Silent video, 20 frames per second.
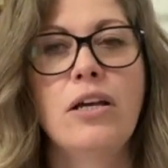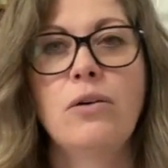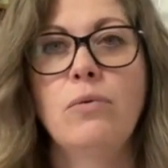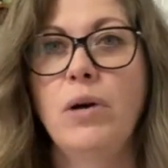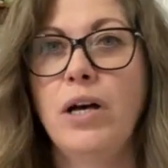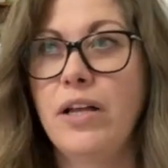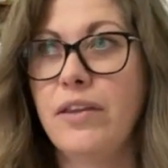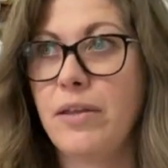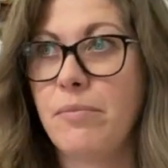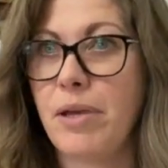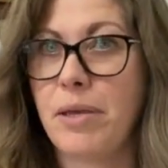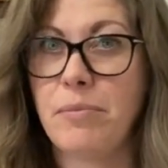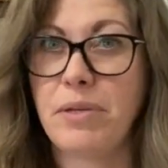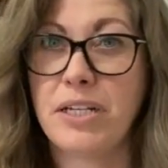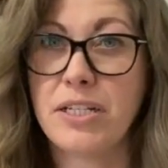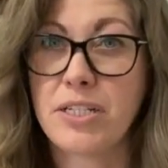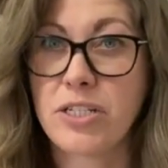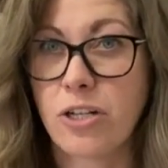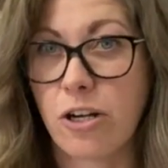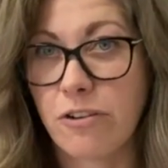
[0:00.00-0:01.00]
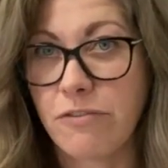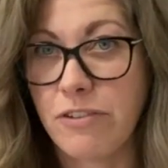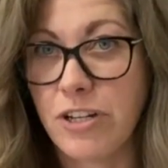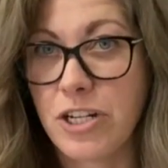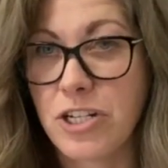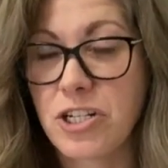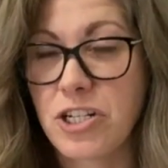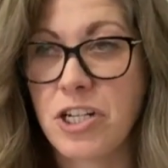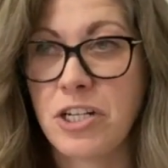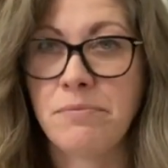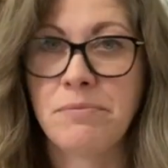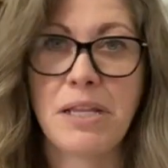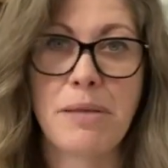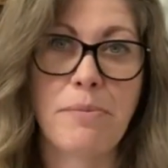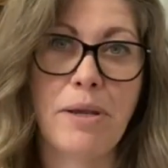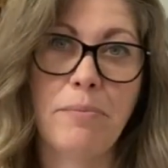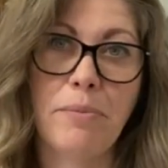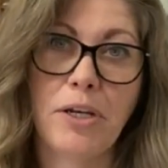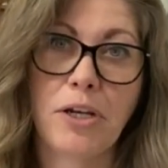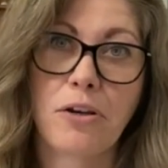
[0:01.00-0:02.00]
Well, they might meet a starfish, they
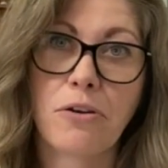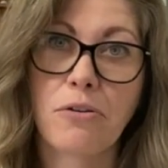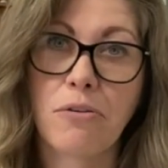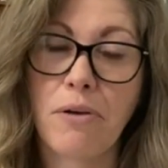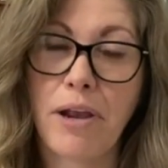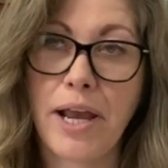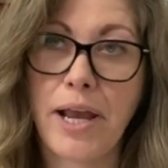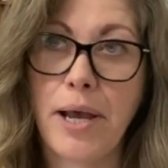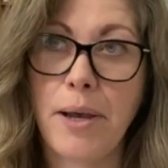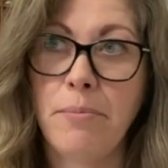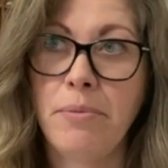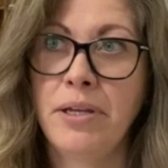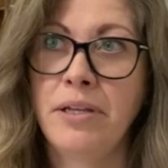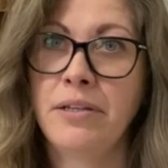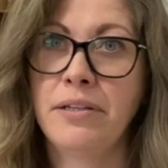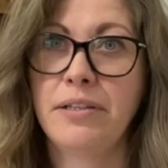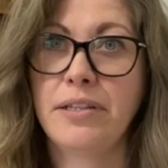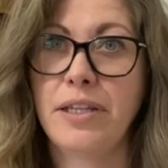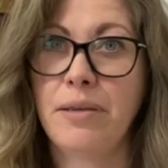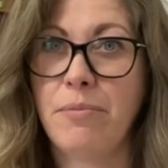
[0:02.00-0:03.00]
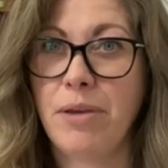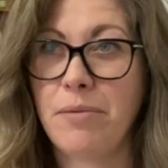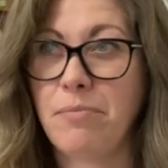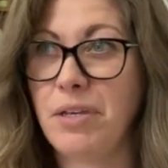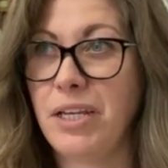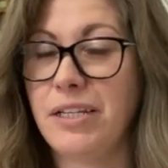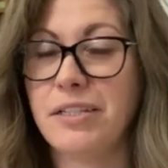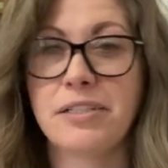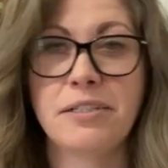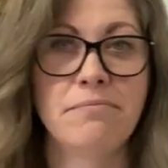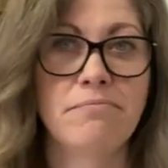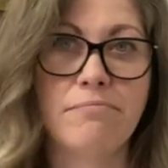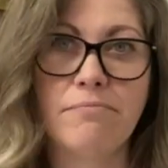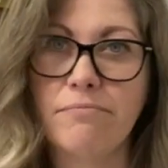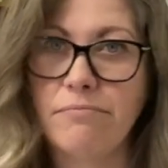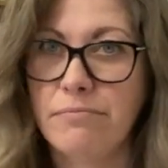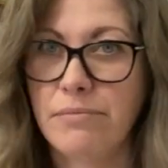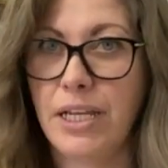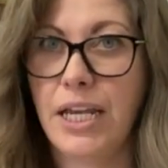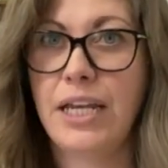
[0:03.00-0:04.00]
might meet a crab, they might meet
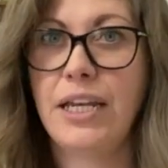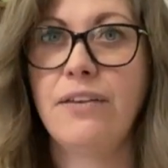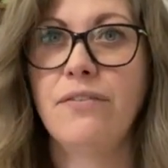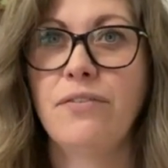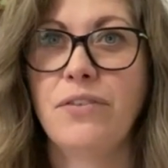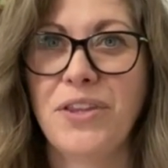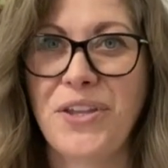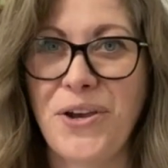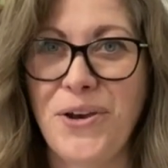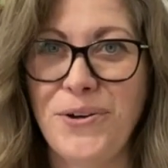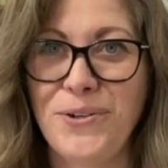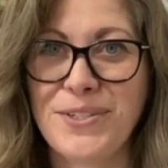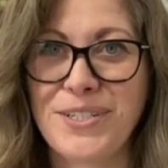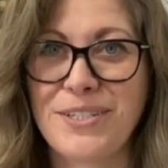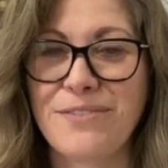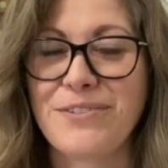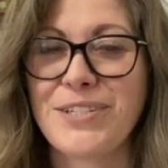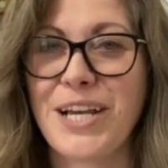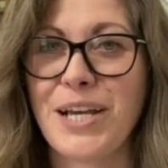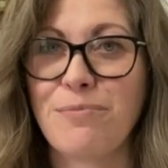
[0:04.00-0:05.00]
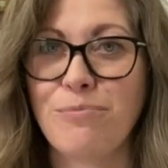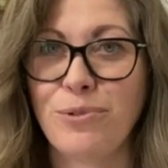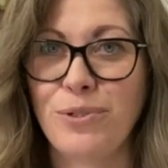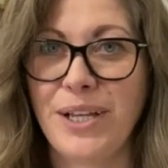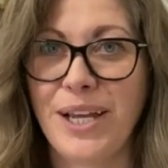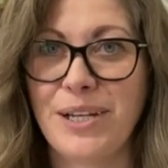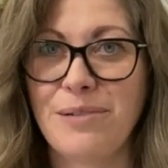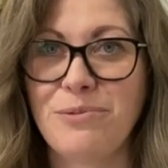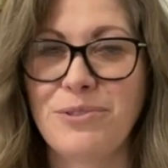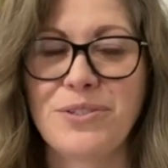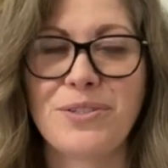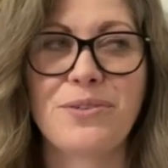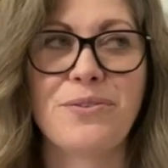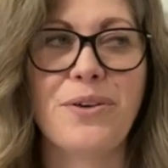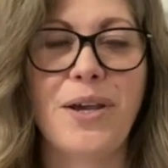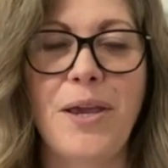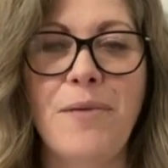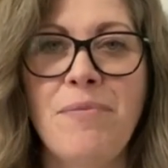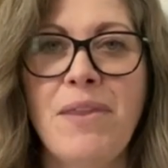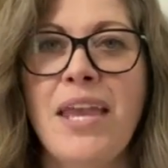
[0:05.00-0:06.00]
any of the host of tide pool animals,
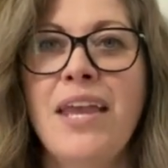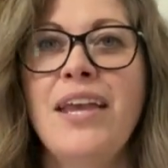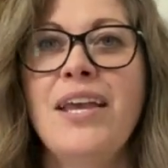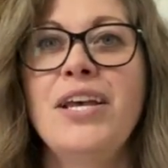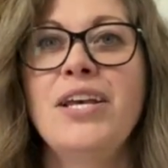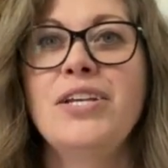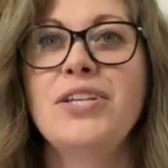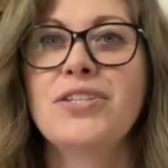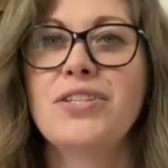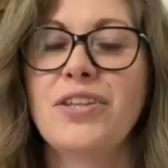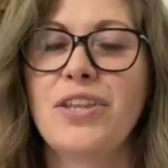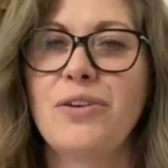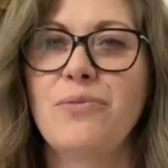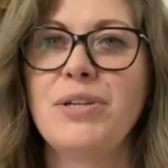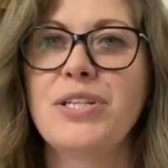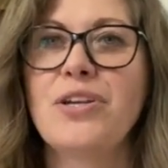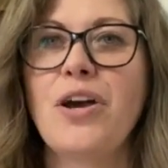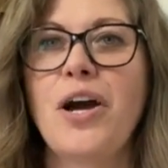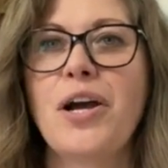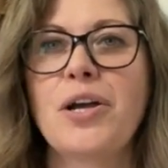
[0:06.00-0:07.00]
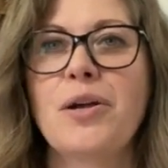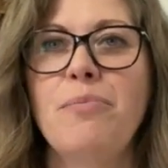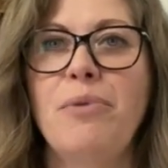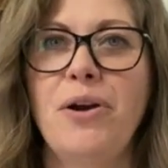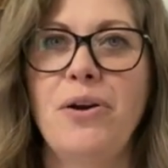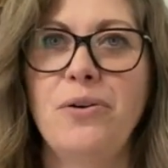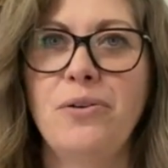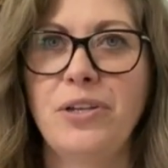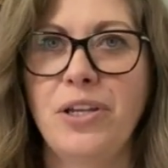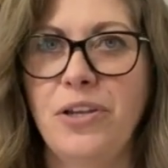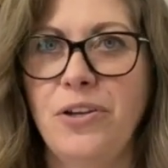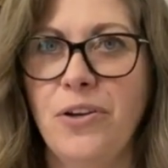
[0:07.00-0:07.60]
okay? So then we talk about,